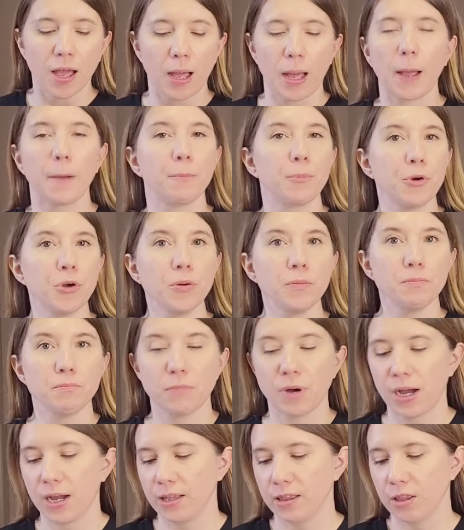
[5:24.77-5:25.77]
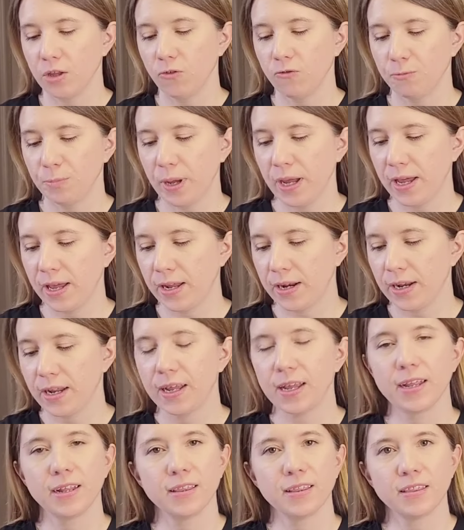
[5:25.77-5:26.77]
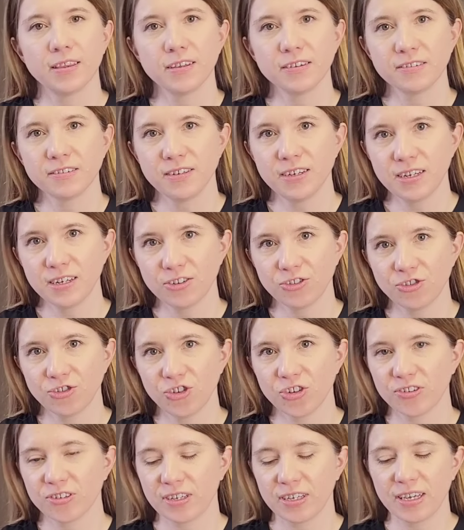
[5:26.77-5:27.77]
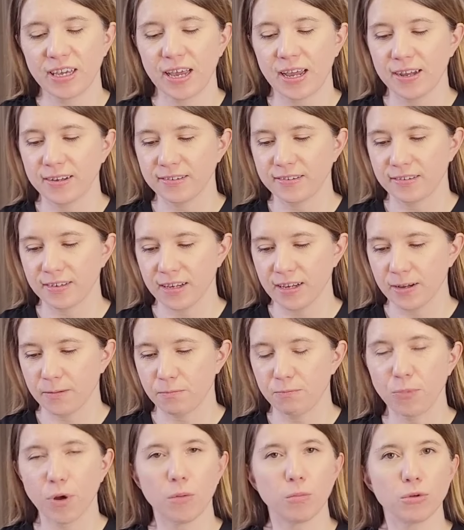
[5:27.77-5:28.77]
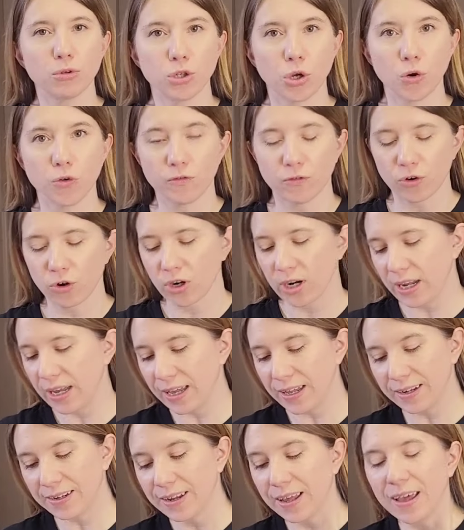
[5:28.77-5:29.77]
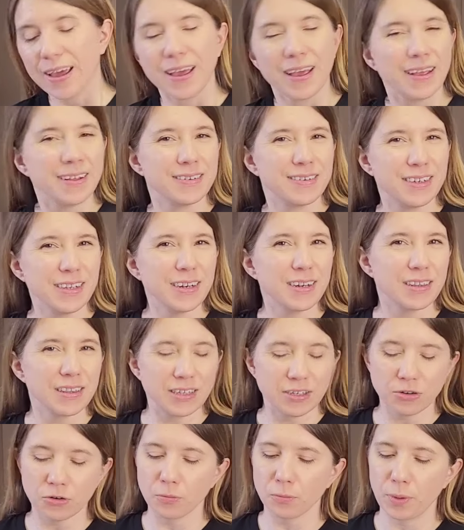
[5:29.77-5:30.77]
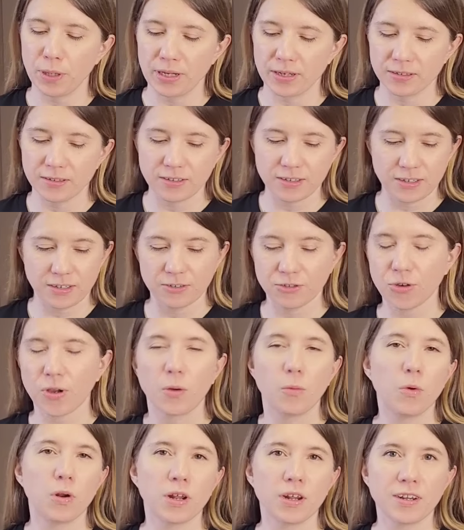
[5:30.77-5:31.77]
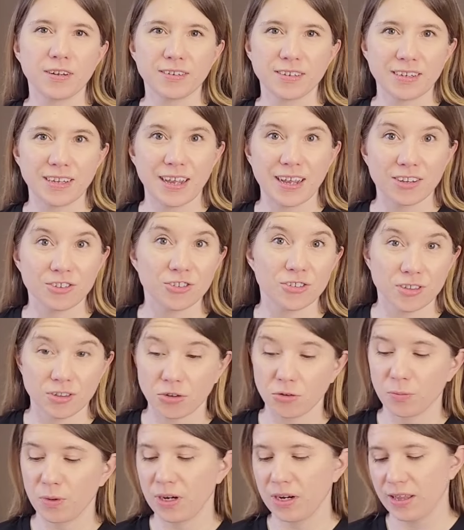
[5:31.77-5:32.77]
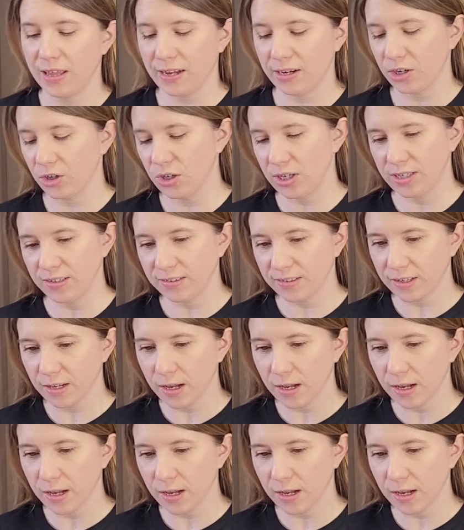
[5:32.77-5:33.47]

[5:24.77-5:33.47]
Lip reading: I put my loaf pan in this dish just in case it bubbled over, and it did a little bit, so I wanted it to catch a little bit of that grease.